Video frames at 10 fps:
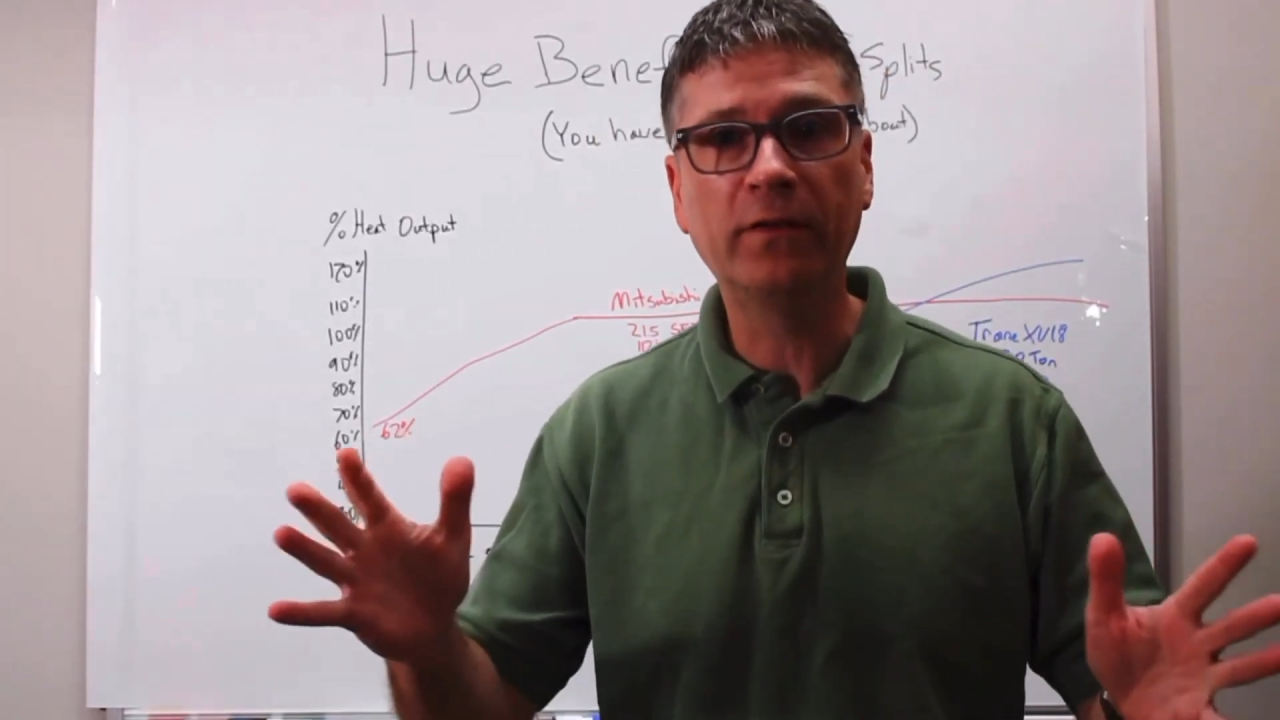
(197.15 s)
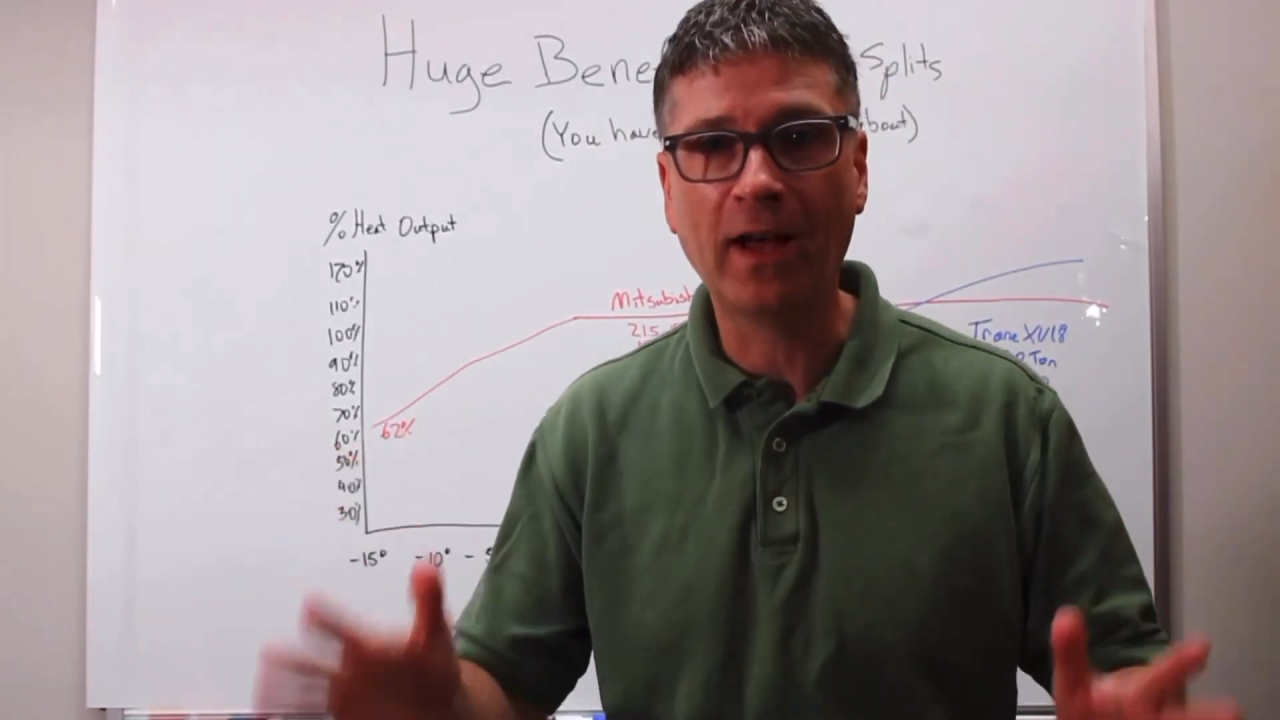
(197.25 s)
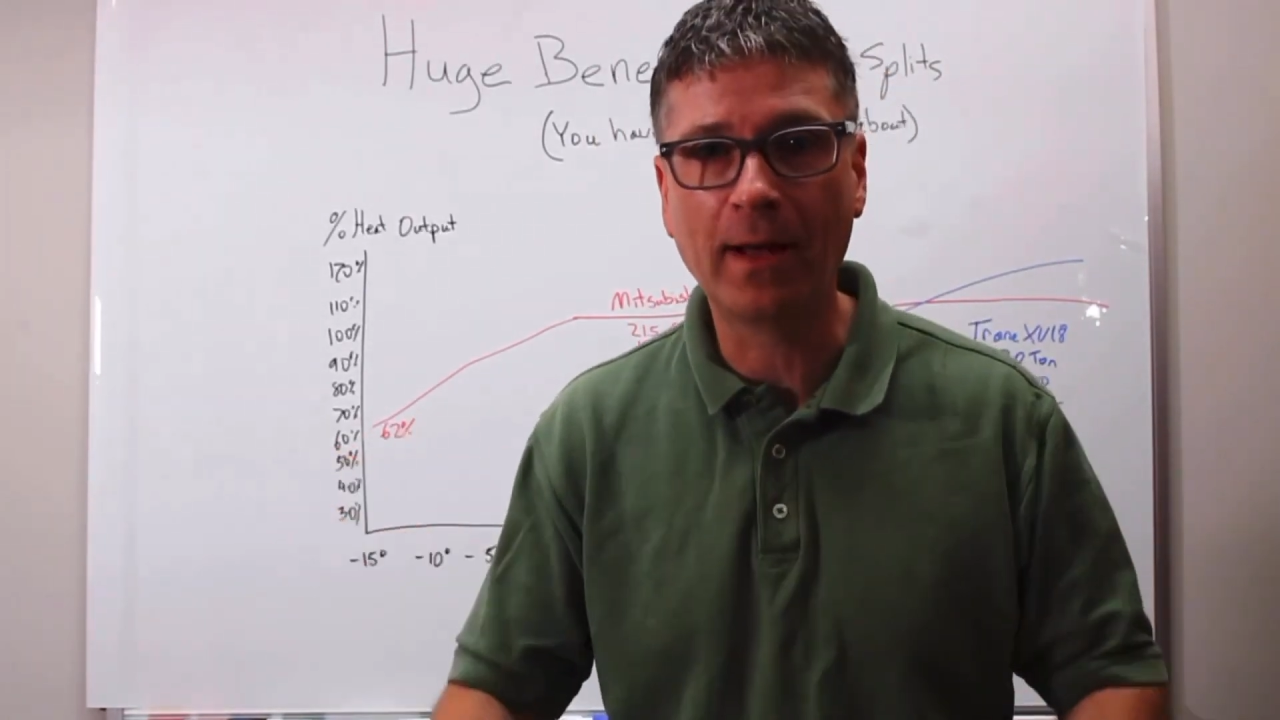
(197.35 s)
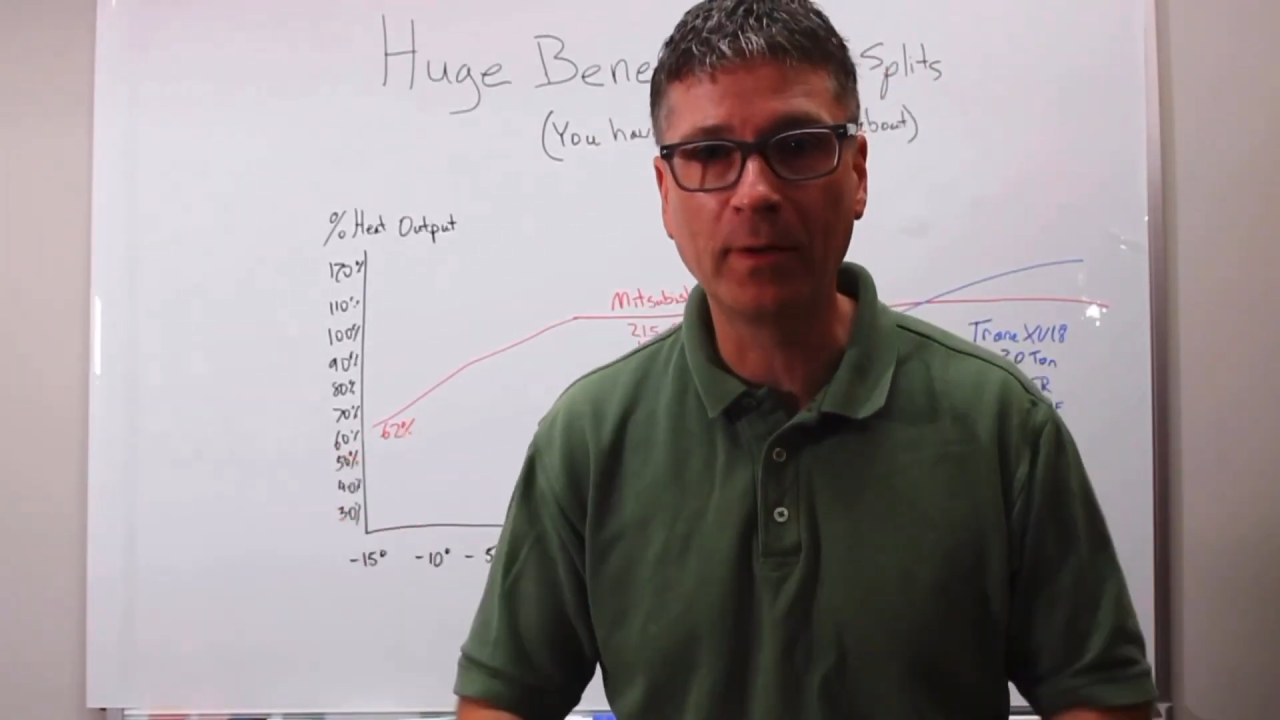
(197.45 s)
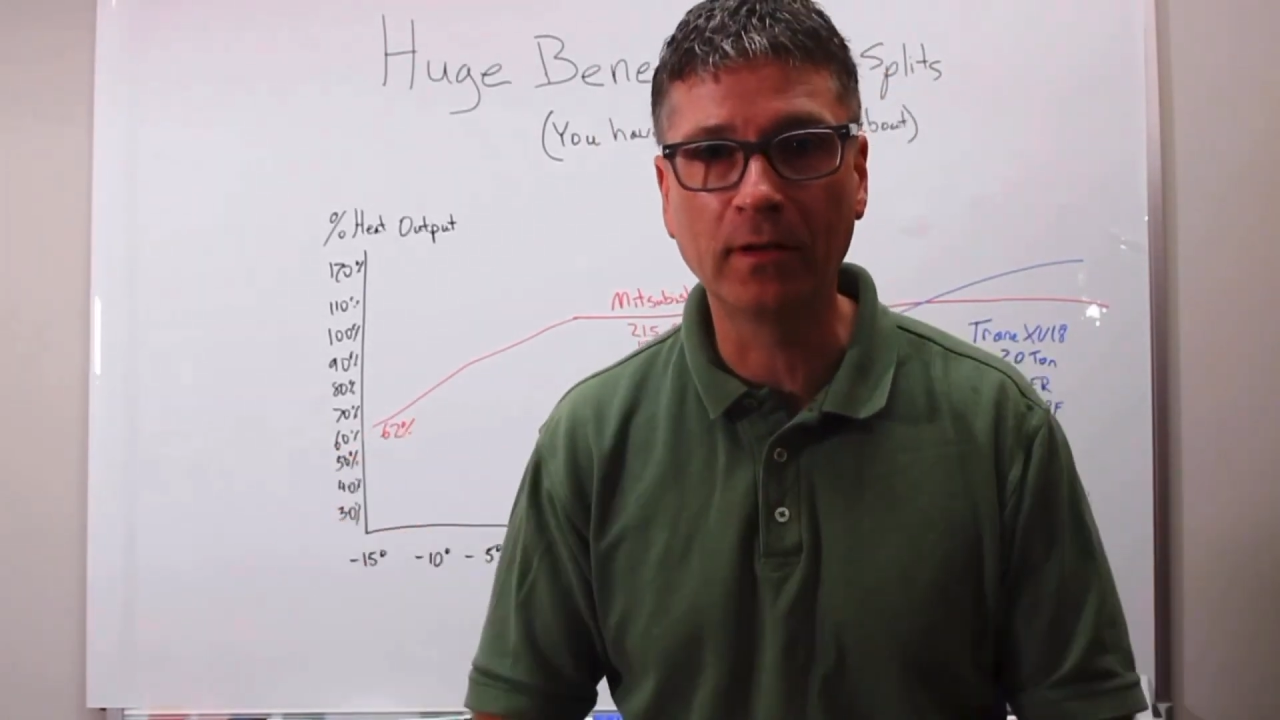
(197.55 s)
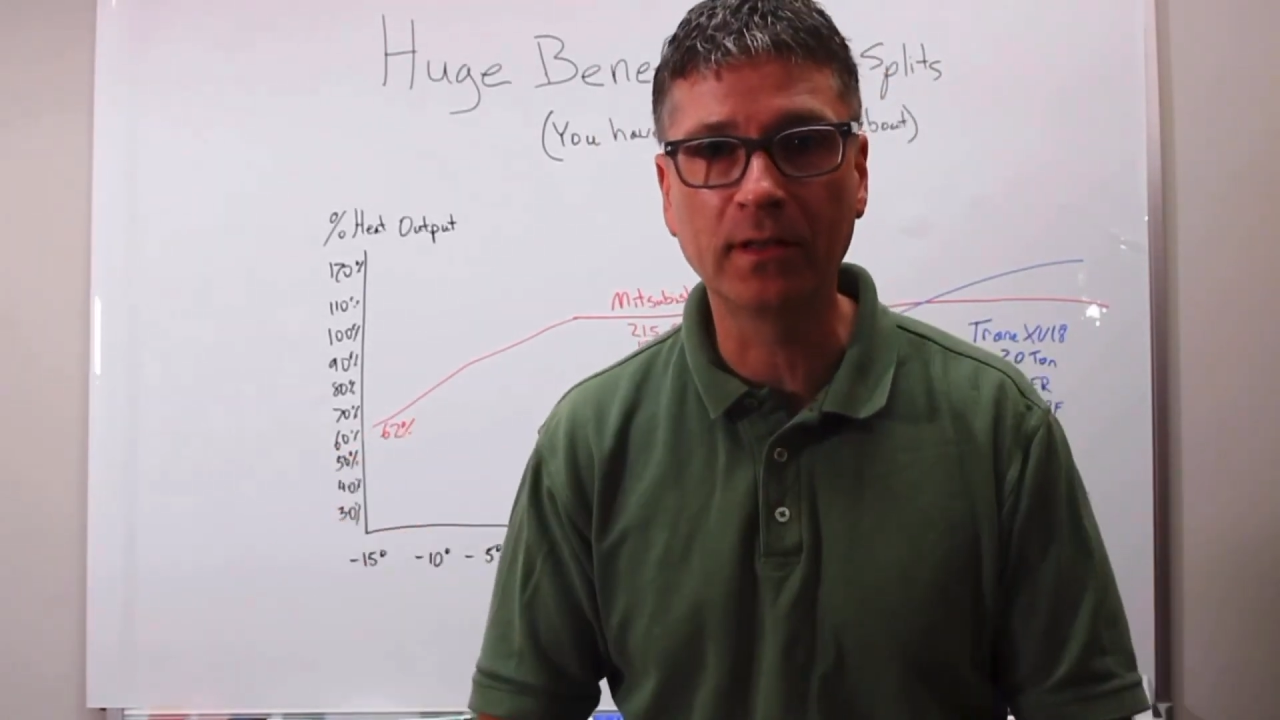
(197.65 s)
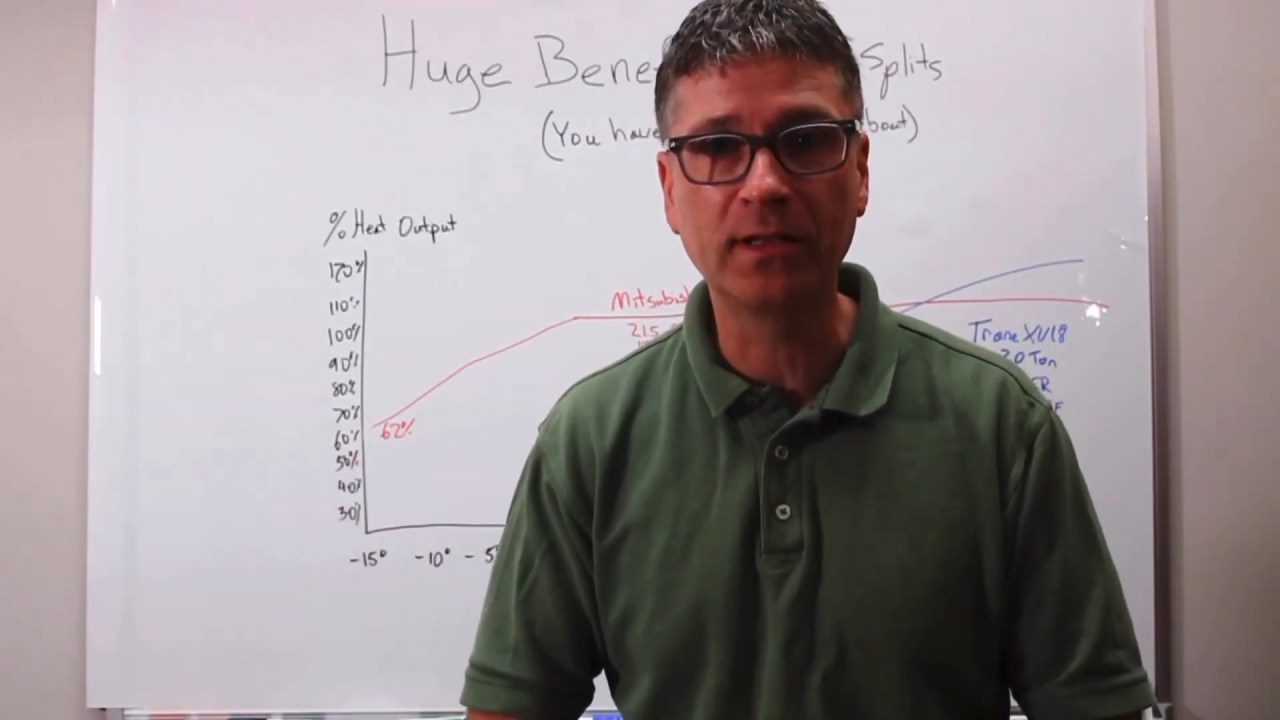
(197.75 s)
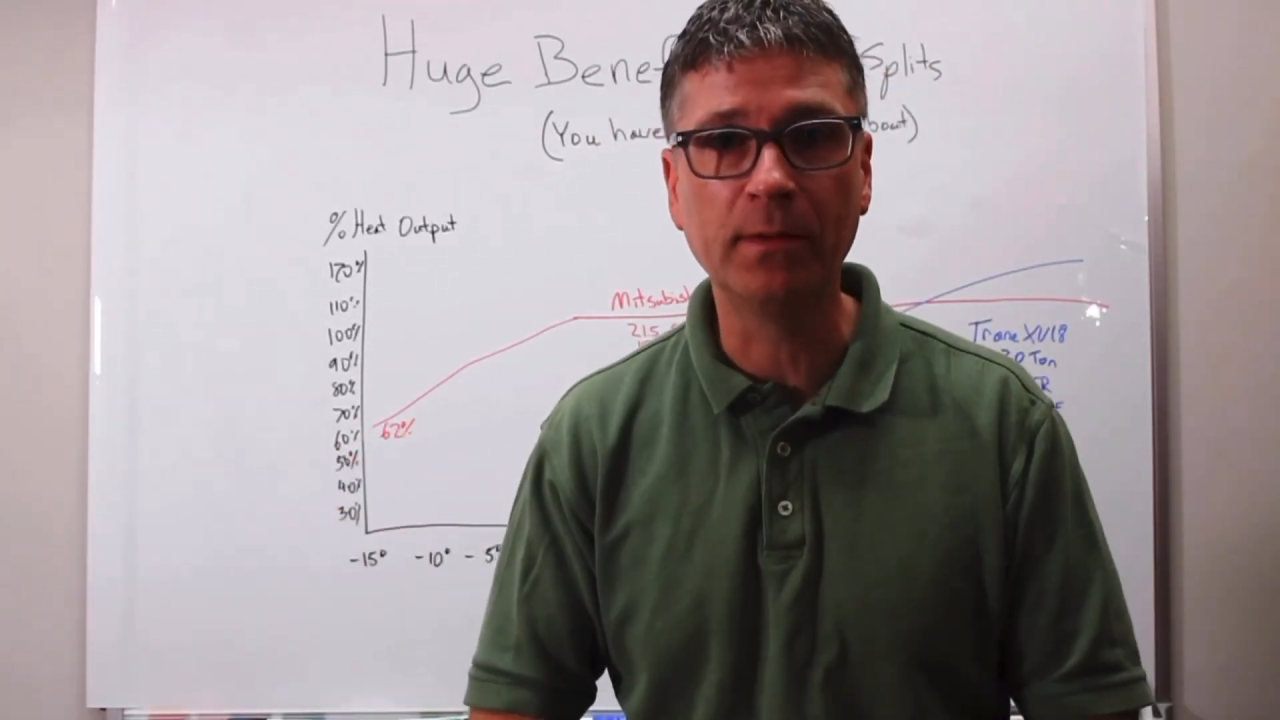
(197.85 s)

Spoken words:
fabulous